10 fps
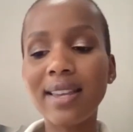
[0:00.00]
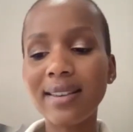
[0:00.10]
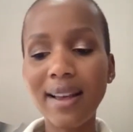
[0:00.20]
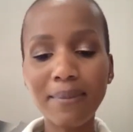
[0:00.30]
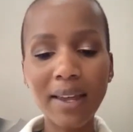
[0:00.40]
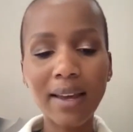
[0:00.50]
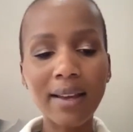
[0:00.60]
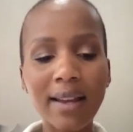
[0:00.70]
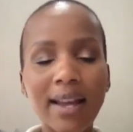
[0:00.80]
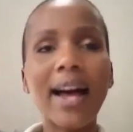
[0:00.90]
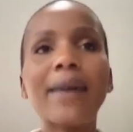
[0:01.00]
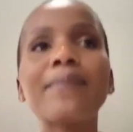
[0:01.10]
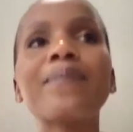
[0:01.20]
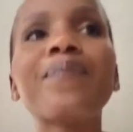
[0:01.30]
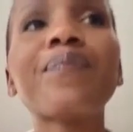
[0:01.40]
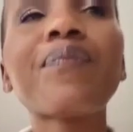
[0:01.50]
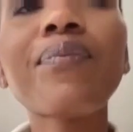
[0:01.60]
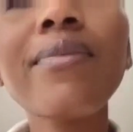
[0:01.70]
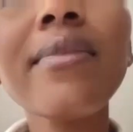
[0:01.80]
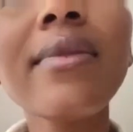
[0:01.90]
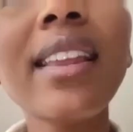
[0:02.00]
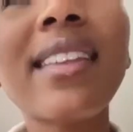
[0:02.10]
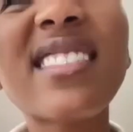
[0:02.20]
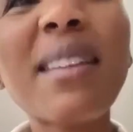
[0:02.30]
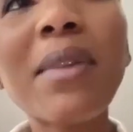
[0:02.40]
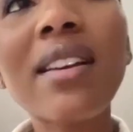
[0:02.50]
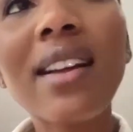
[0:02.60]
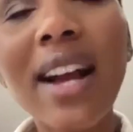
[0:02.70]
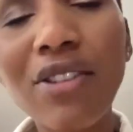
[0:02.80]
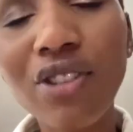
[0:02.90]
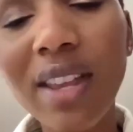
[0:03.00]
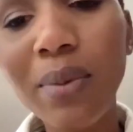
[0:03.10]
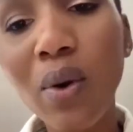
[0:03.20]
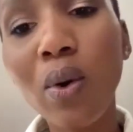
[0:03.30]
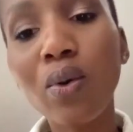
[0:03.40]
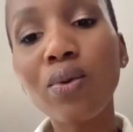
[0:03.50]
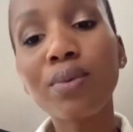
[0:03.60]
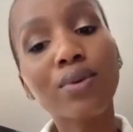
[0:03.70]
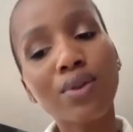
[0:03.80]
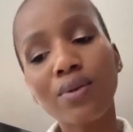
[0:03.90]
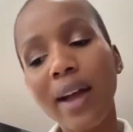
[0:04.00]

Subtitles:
There's something in our country that we call Ubuntu,